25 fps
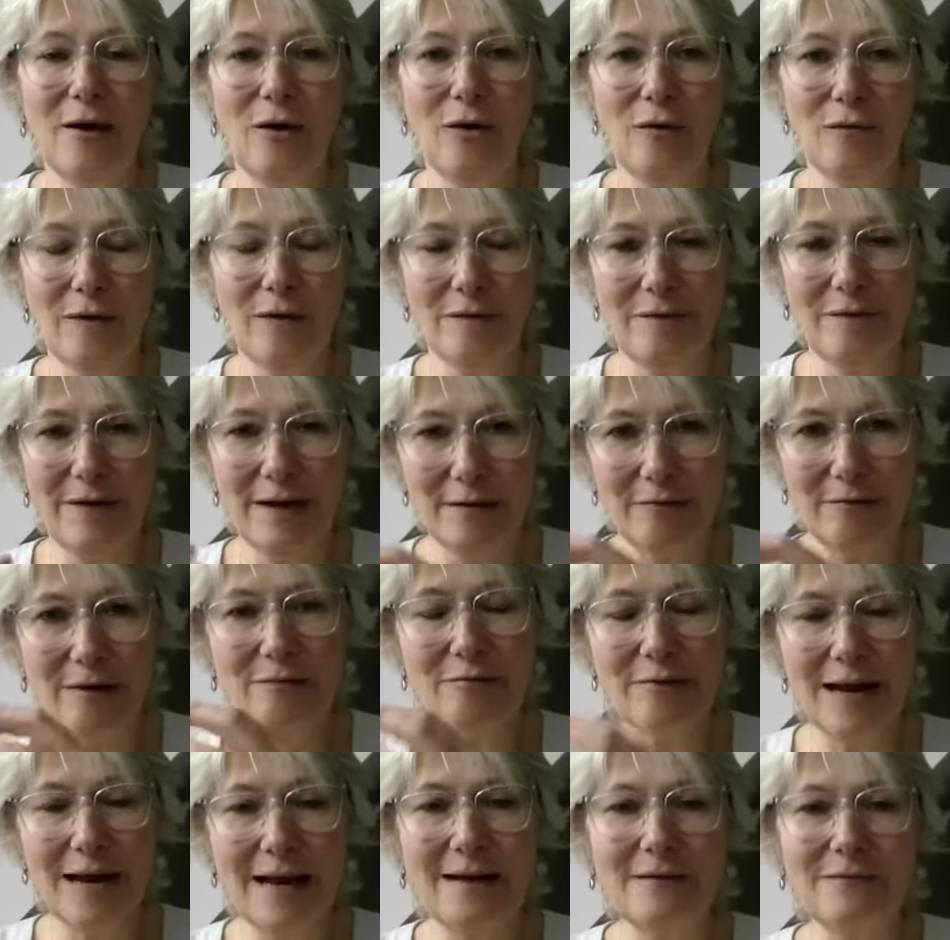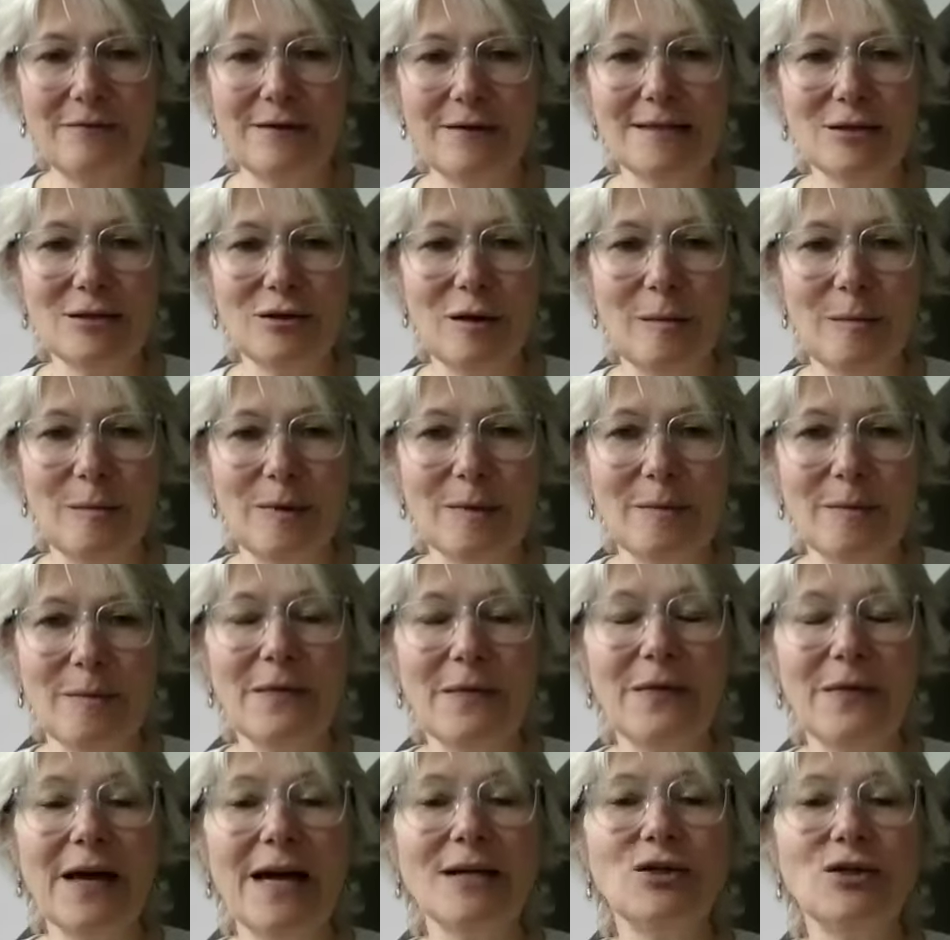of a very relevant topic,
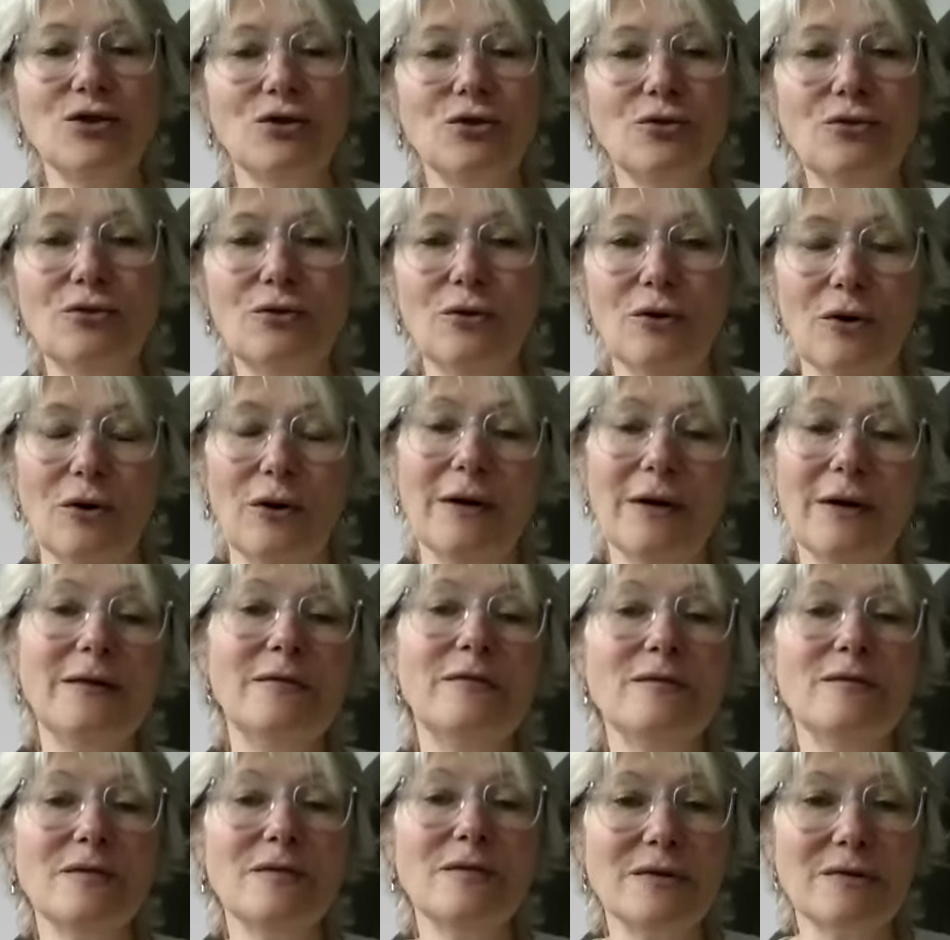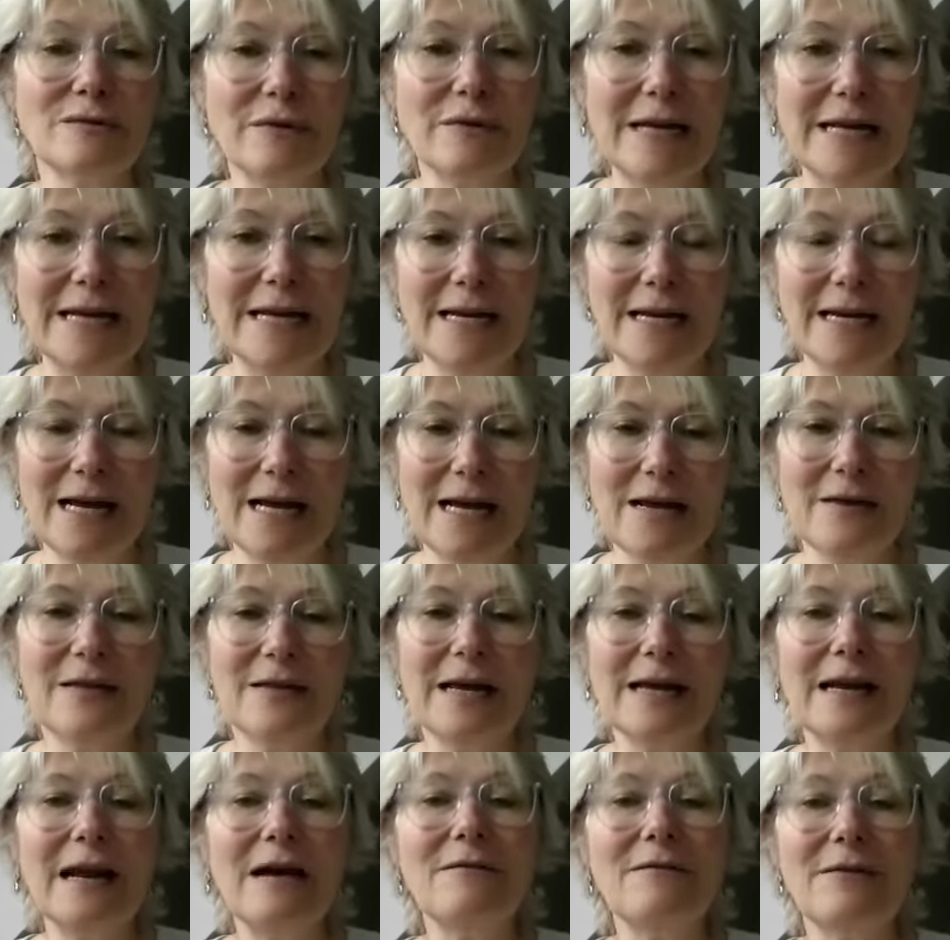but there are 2 or even 3
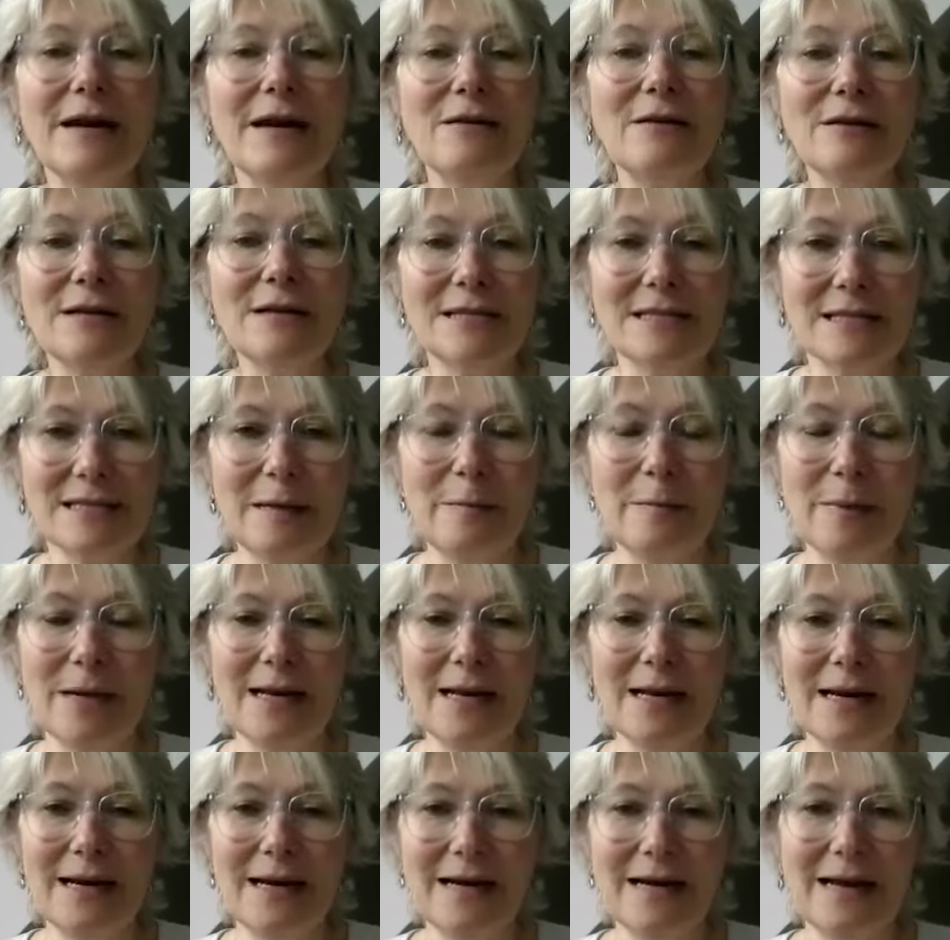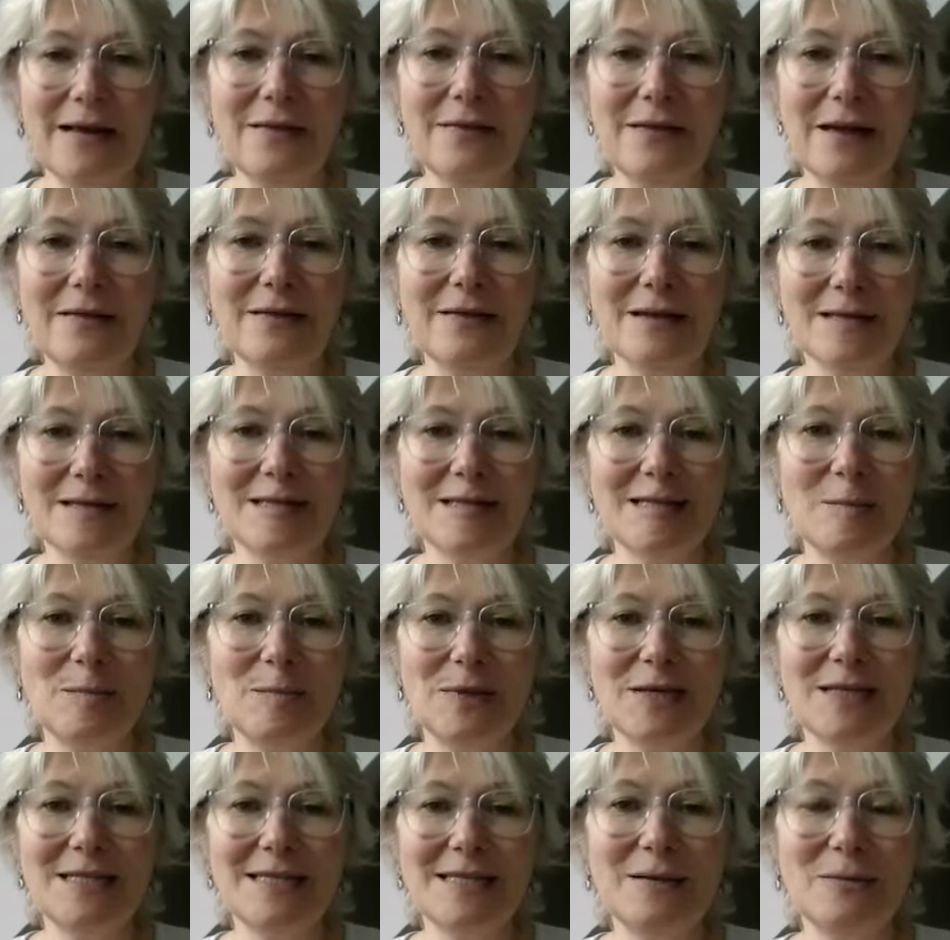that are very similar, and then the
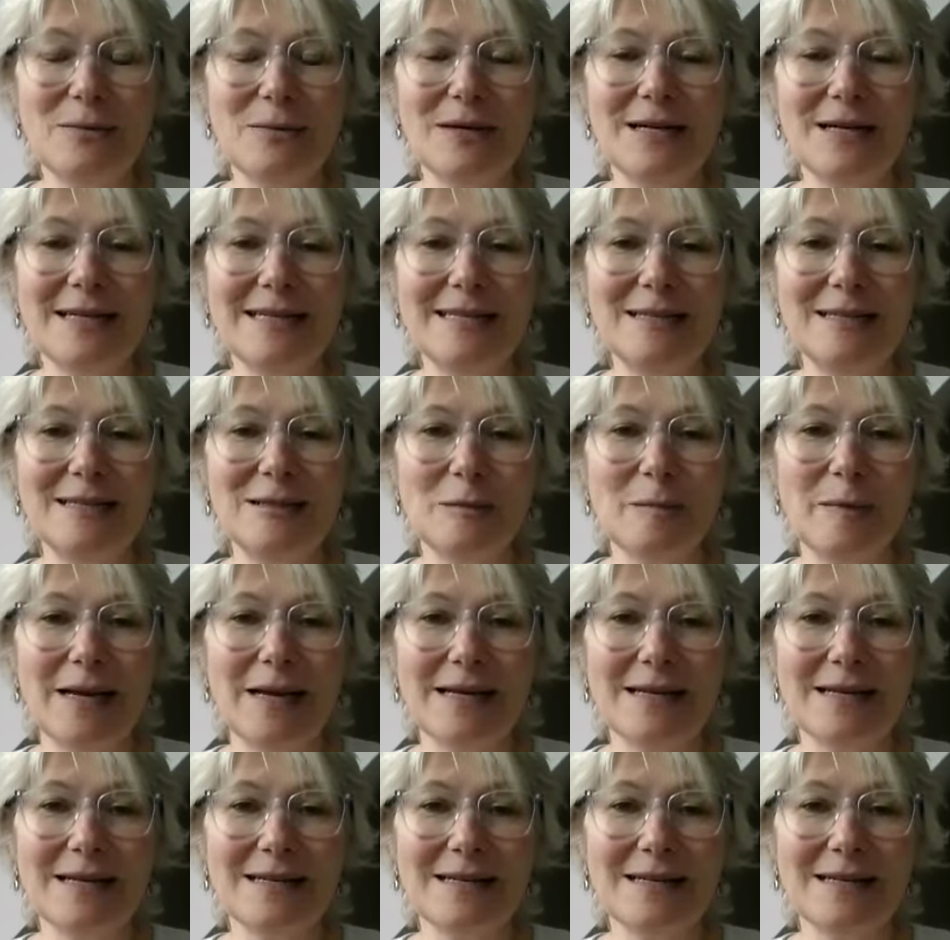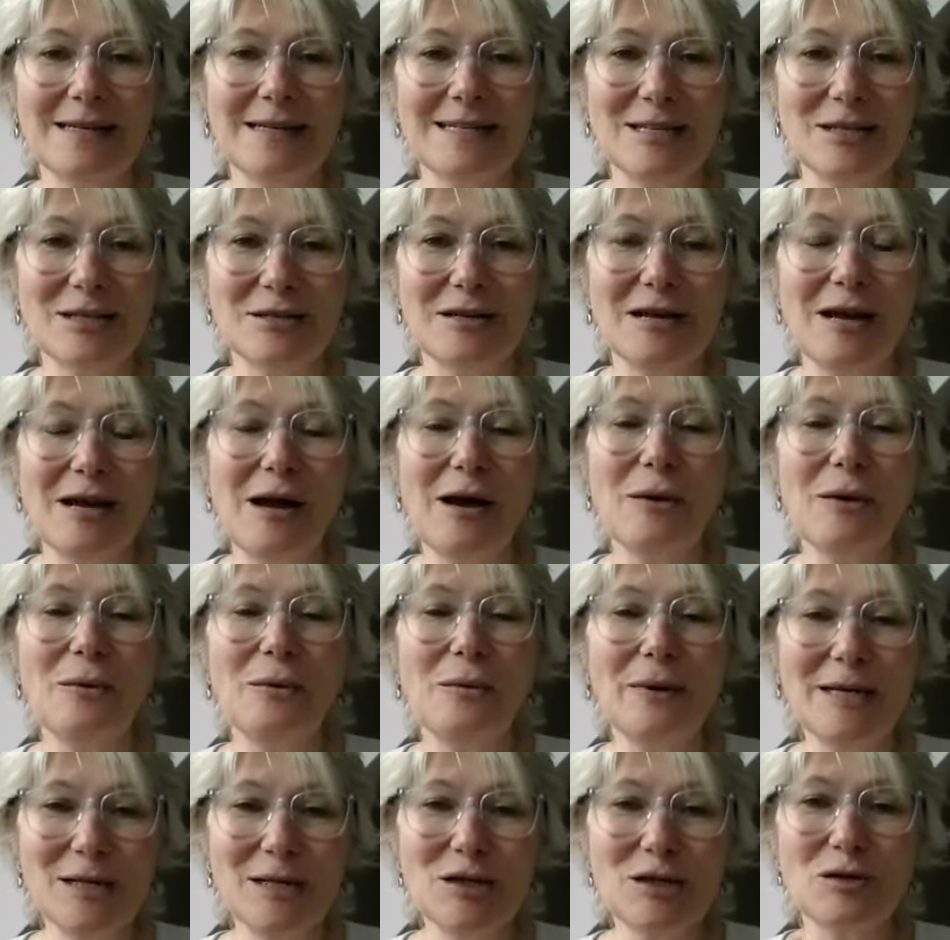CPC will need to make a decision
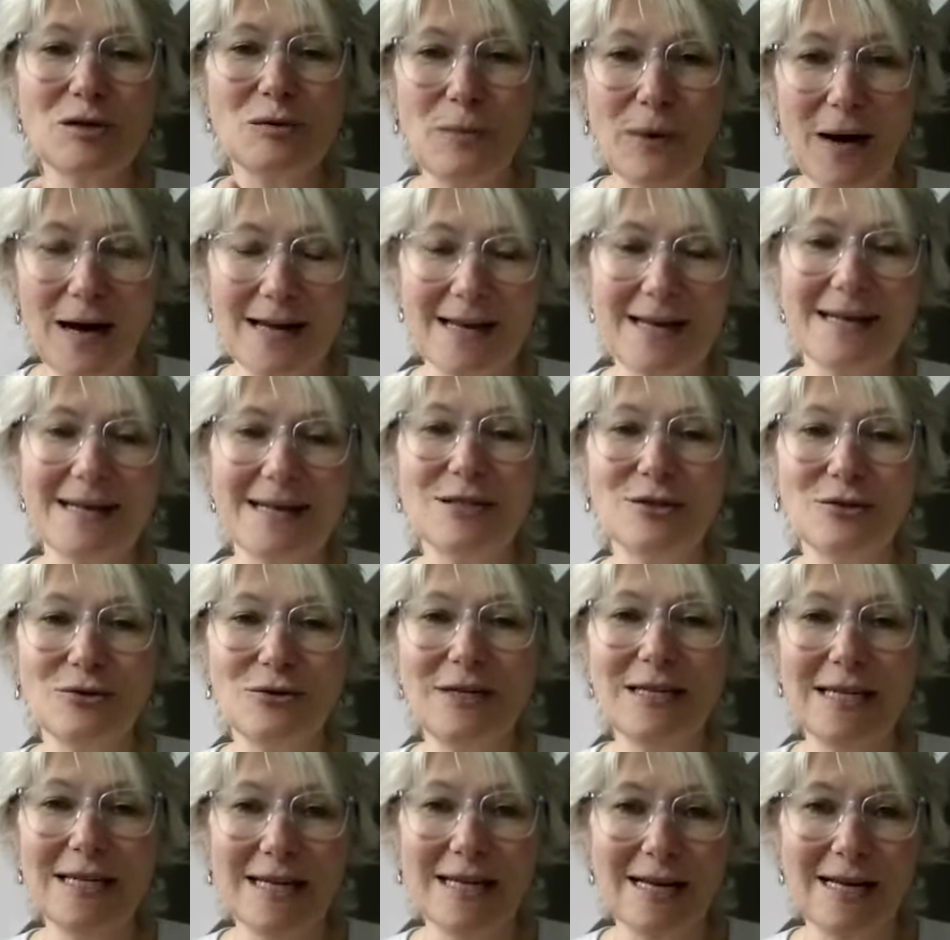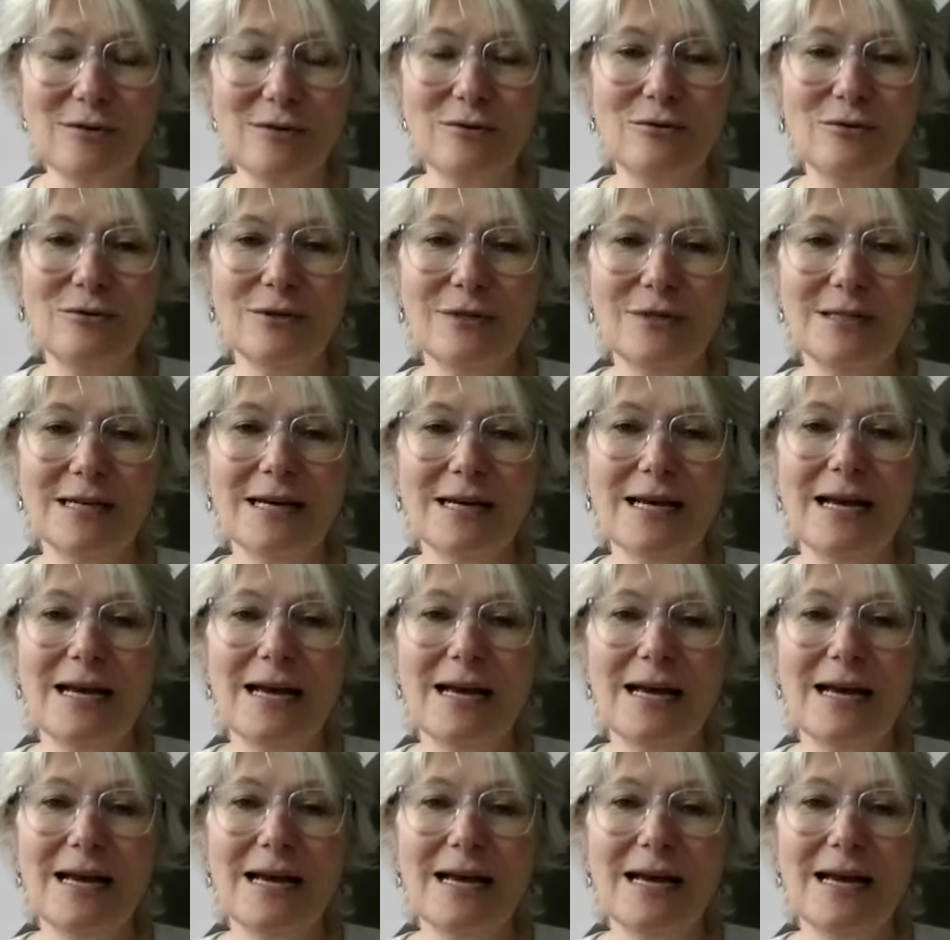which one to include